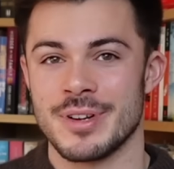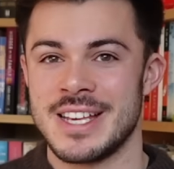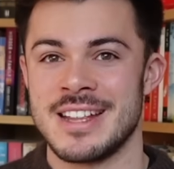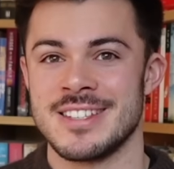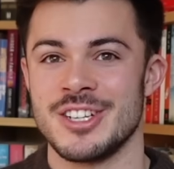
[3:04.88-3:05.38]

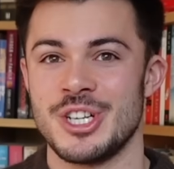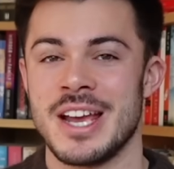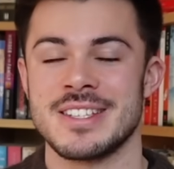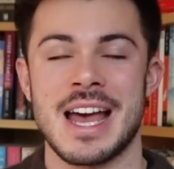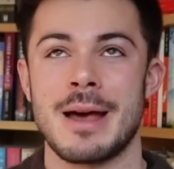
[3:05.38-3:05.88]
pretends that she
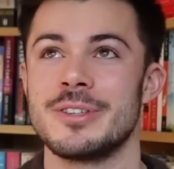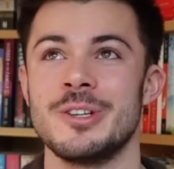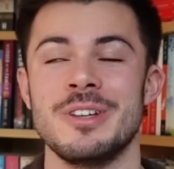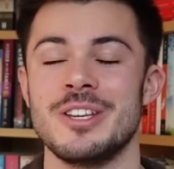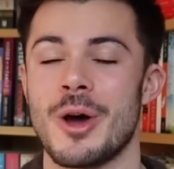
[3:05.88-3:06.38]
has
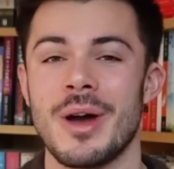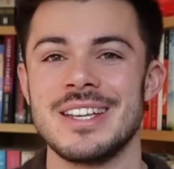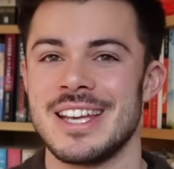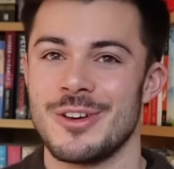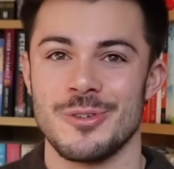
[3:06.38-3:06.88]
absolutely no
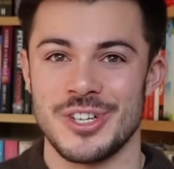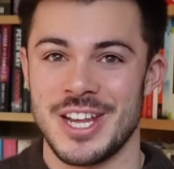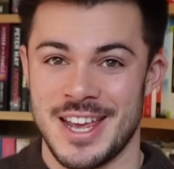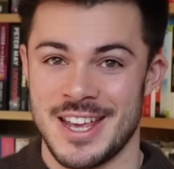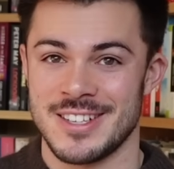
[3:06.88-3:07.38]
idea who
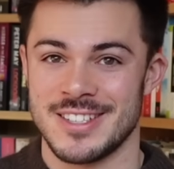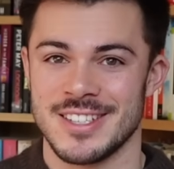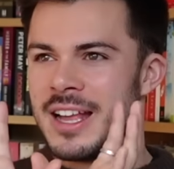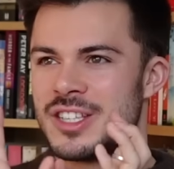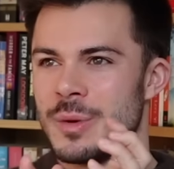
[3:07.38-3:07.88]
she is.
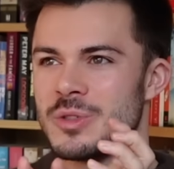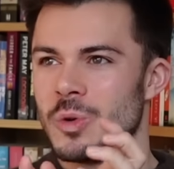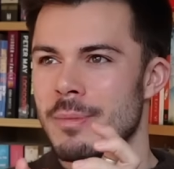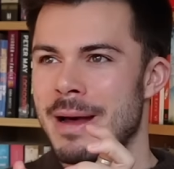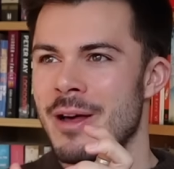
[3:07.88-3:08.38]
And so it's
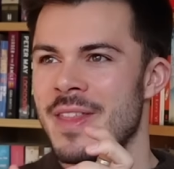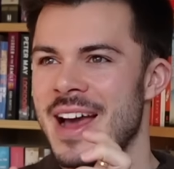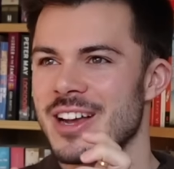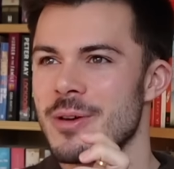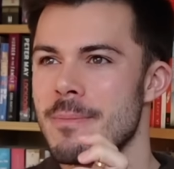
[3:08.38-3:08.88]
all about
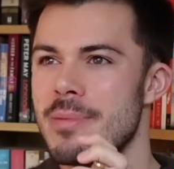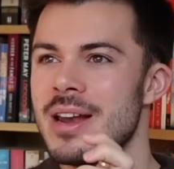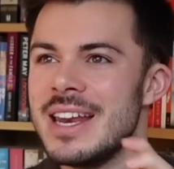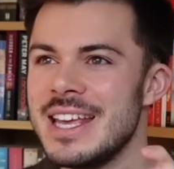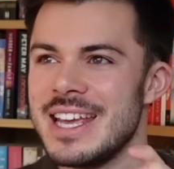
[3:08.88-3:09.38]
that
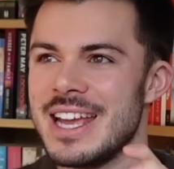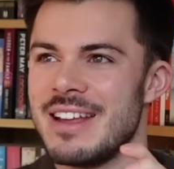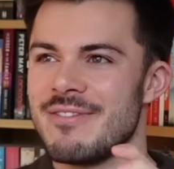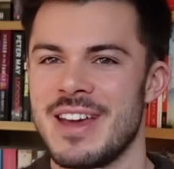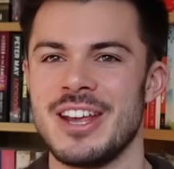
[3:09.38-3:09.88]
complete
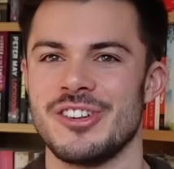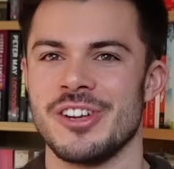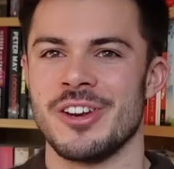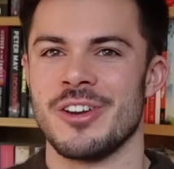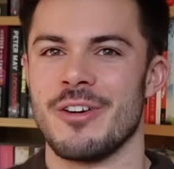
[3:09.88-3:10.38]

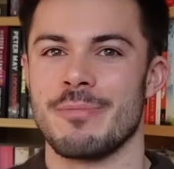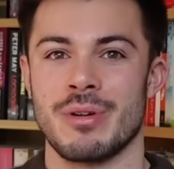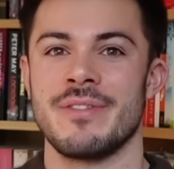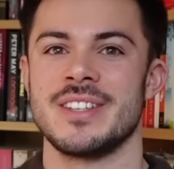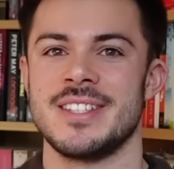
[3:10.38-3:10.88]
invasion of
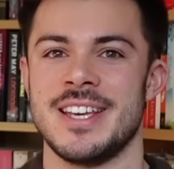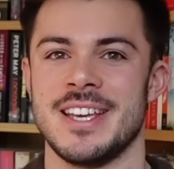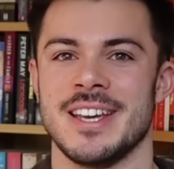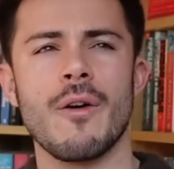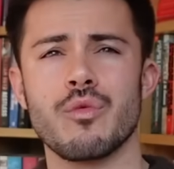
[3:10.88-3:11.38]

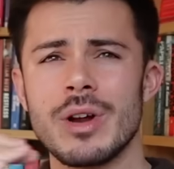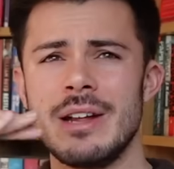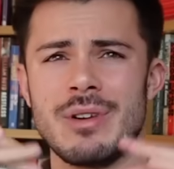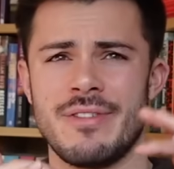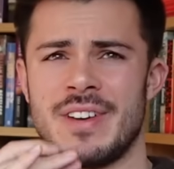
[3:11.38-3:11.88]
privacy, a
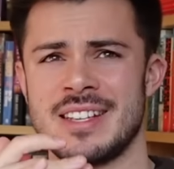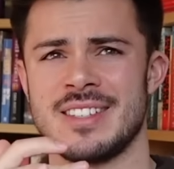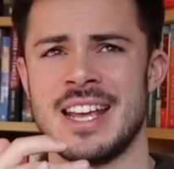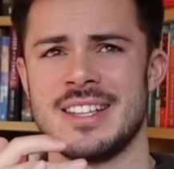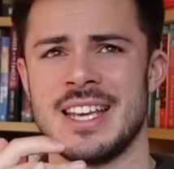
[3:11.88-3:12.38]
really, really
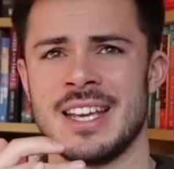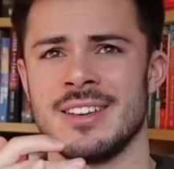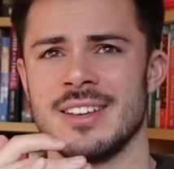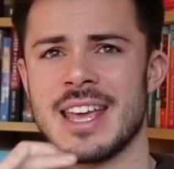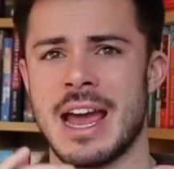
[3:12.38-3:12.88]

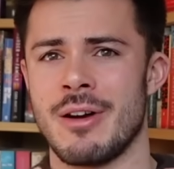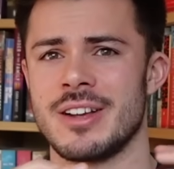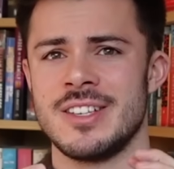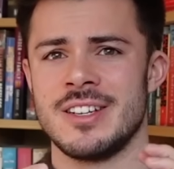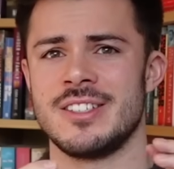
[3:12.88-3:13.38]
fascinating
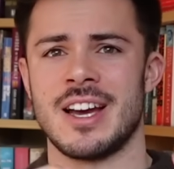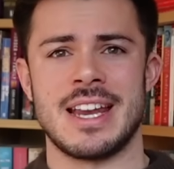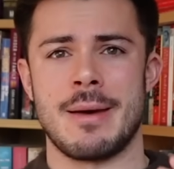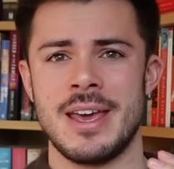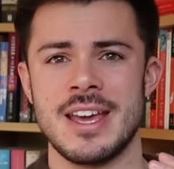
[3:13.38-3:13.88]
character
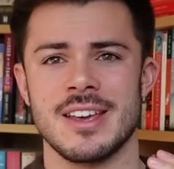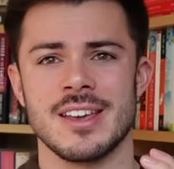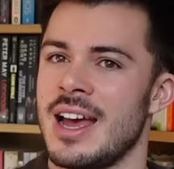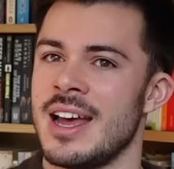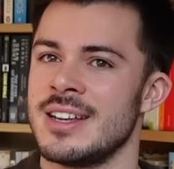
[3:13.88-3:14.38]
dynamic,
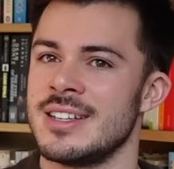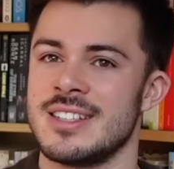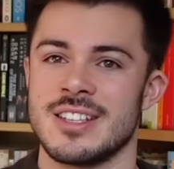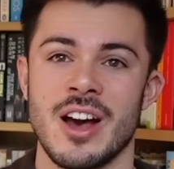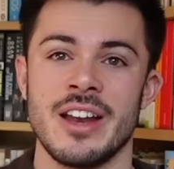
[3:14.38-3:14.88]
and
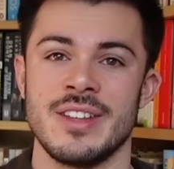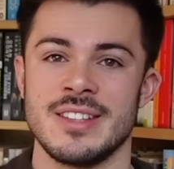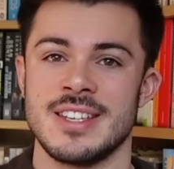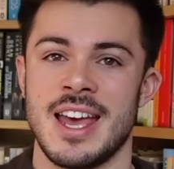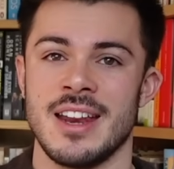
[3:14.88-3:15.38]
it's kind of
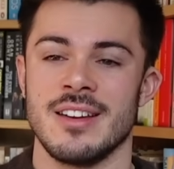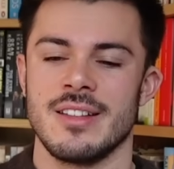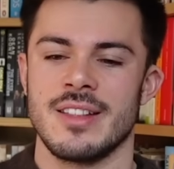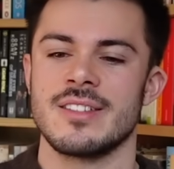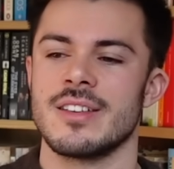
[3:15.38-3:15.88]
insane.
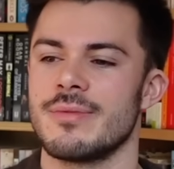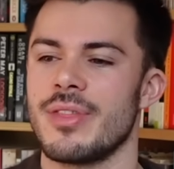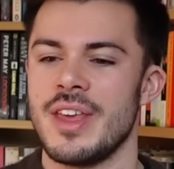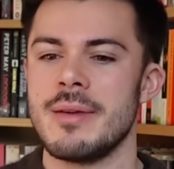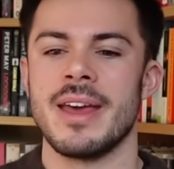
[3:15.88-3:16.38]
There's a
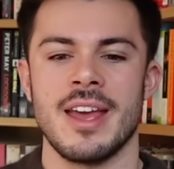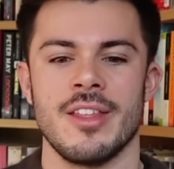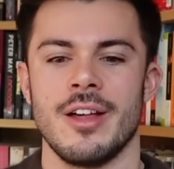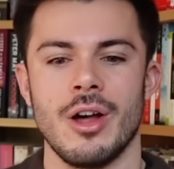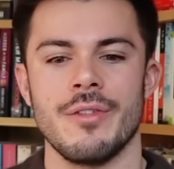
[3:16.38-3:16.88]
theme here
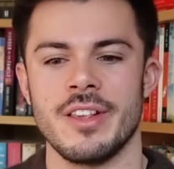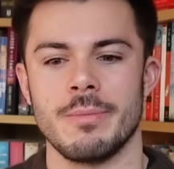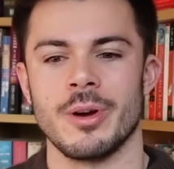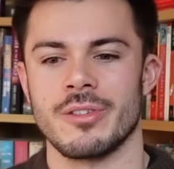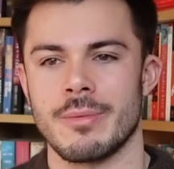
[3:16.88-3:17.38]
that a lot of these
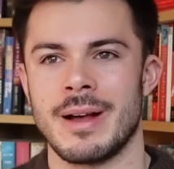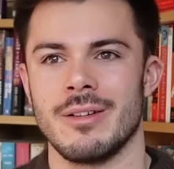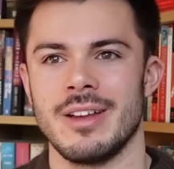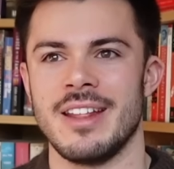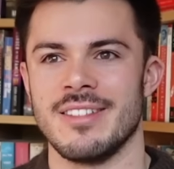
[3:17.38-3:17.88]
books are
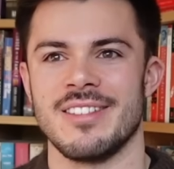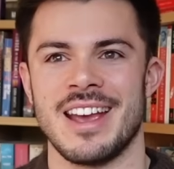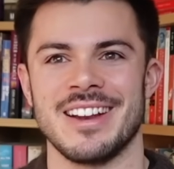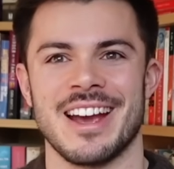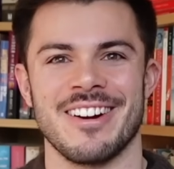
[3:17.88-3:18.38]
about
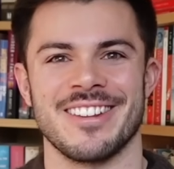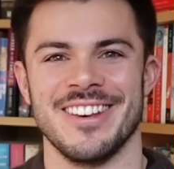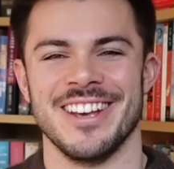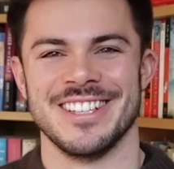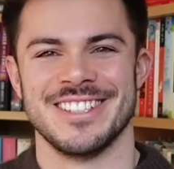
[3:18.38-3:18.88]
insane
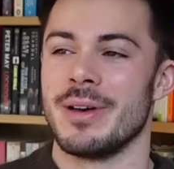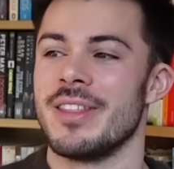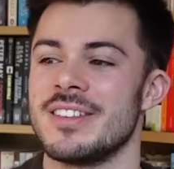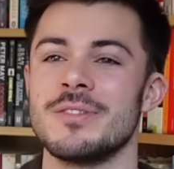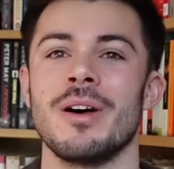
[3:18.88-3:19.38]
characters, but
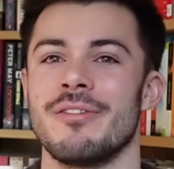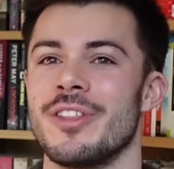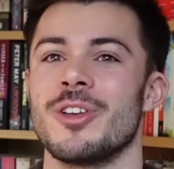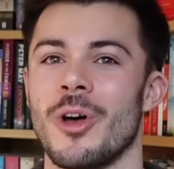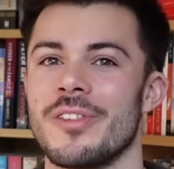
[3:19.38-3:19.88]
this is one for
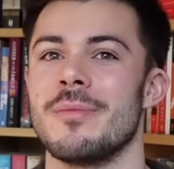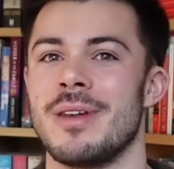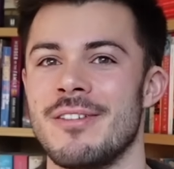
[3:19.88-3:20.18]
the gossip